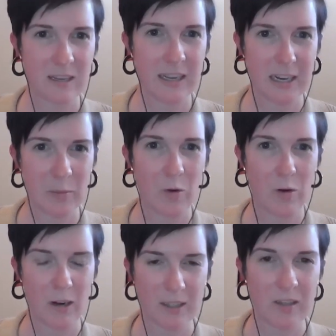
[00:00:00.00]

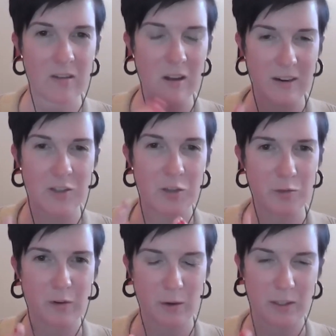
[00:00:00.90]
anymore as long as you
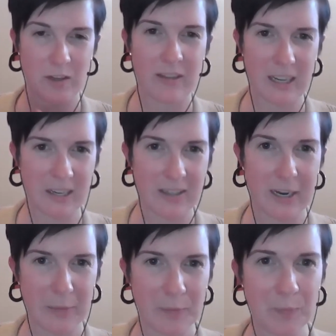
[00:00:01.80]
focus on the end game.